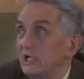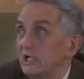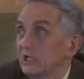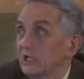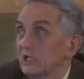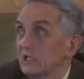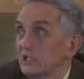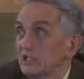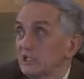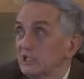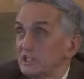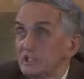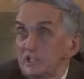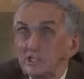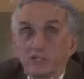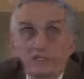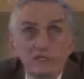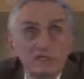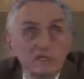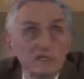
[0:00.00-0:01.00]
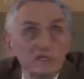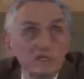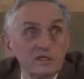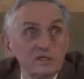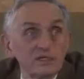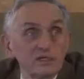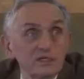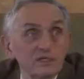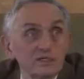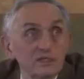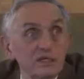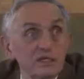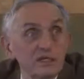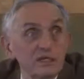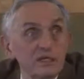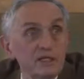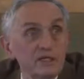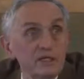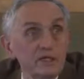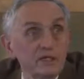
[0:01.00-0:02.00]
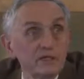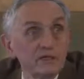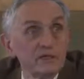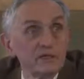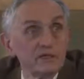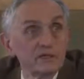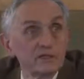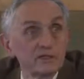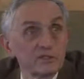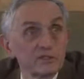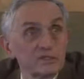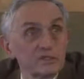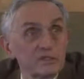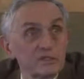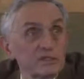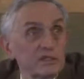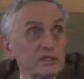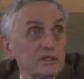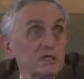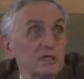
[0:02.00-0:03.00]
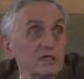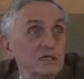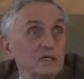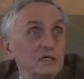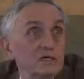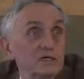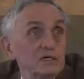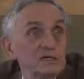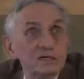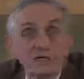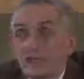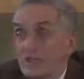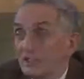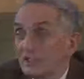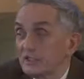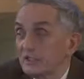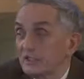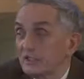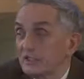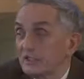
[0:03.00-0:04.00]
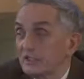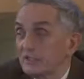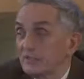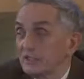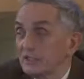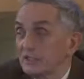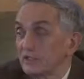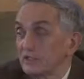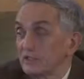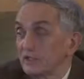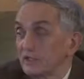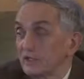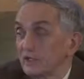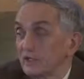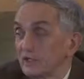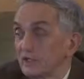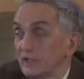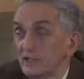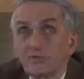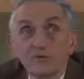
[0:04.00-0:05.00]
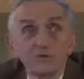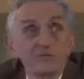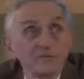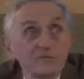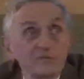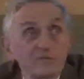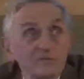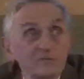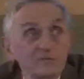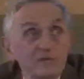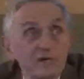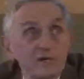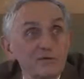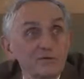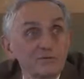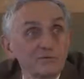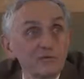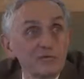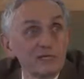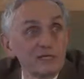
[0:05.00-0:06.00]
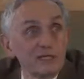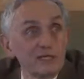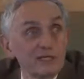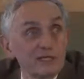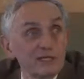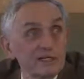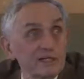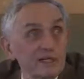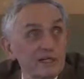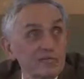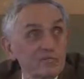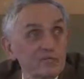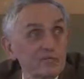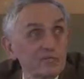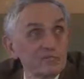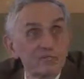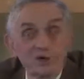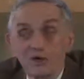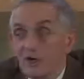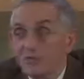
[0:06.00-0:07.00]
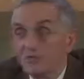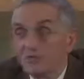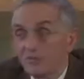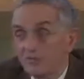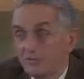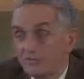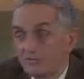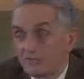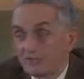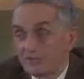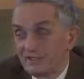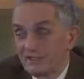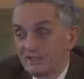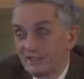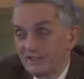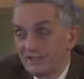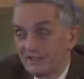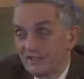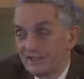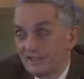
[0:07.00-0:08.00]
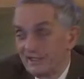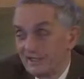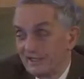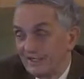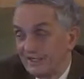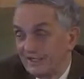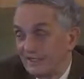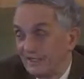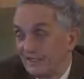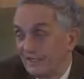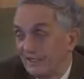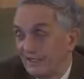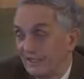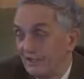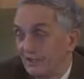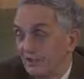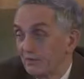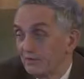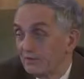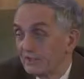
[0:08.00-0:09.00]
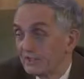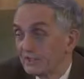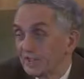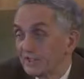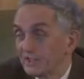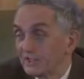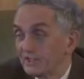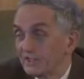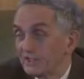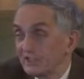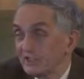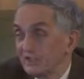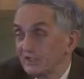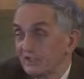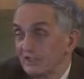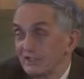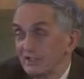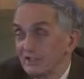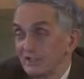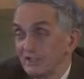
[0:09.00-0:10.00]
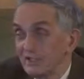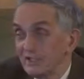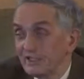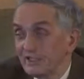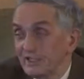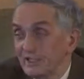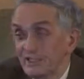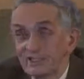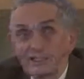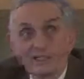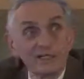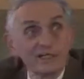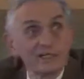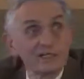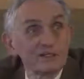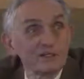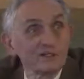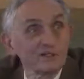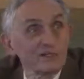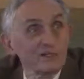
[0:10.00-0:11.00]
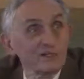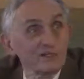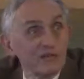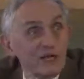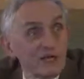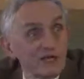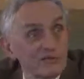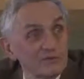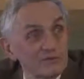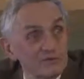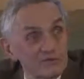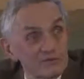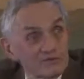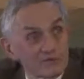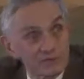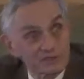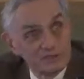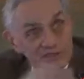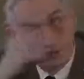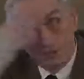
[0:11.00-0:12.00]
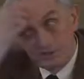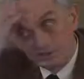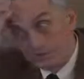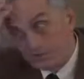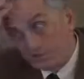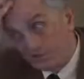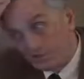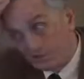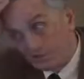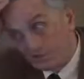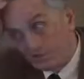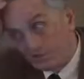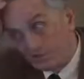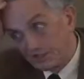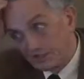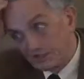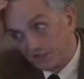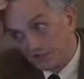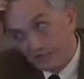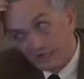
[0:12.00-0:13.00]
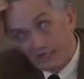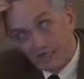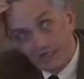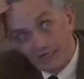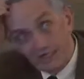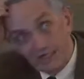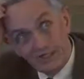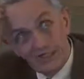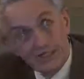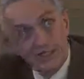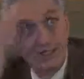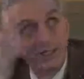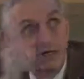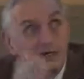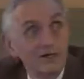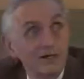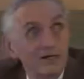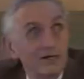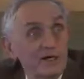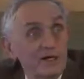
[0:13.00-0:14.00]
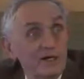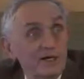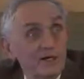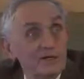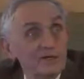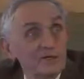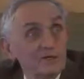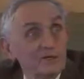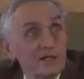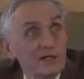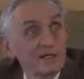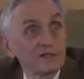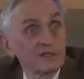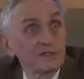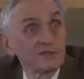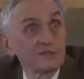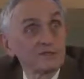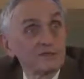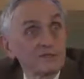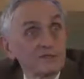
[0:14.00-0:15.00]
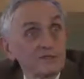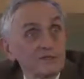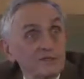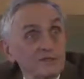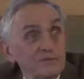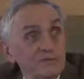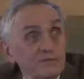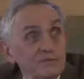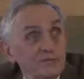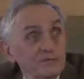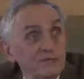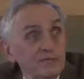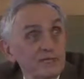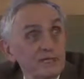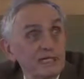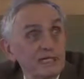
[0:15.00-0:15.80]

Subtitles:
Consistently for many years, citizens have seen that governments have got big economic problems. But that doesn't mean that they think their own household situation is bad. In fact, 3/5